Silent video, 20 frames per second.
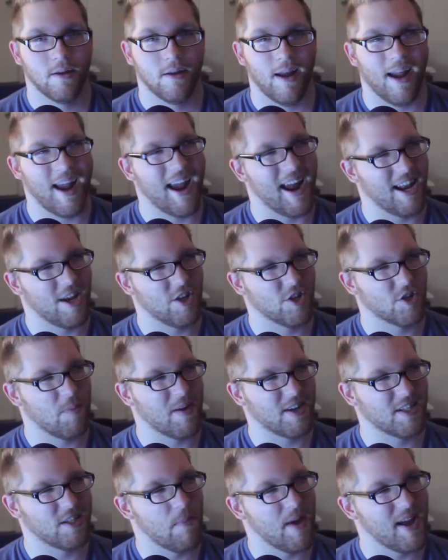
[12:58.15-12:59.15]
And it just
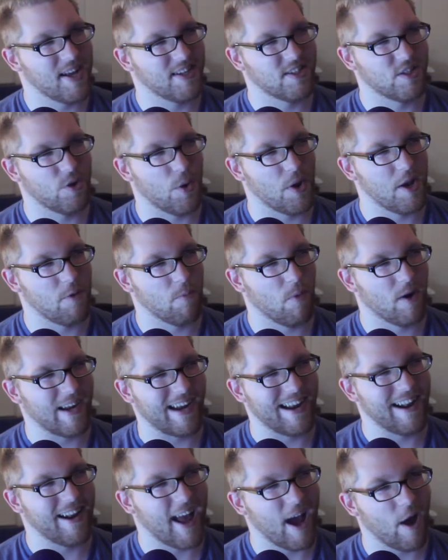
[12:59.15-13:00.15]
makes a mess, so I didn't want to
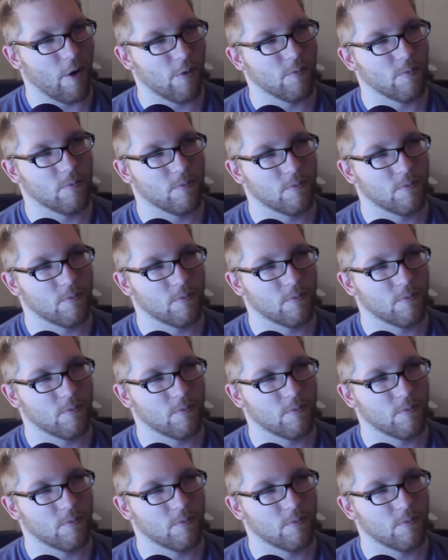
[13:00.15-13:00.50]
get it out.